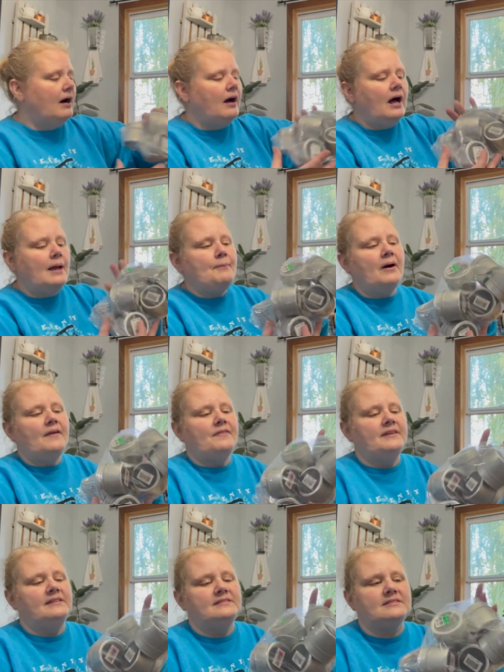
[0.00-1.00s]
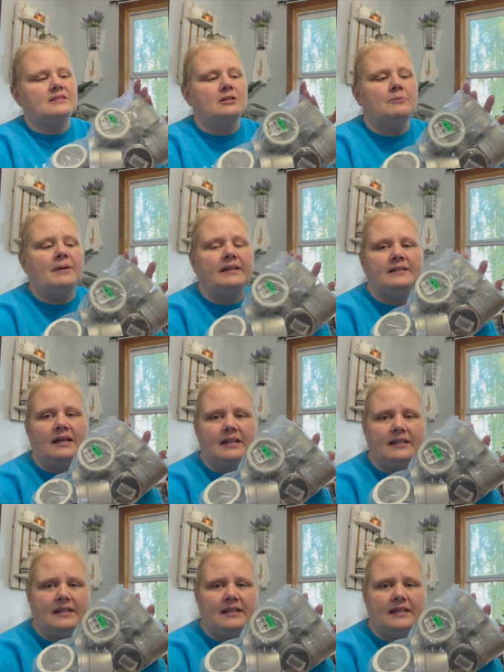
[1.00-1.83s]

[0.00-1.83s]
I bought these little magnetic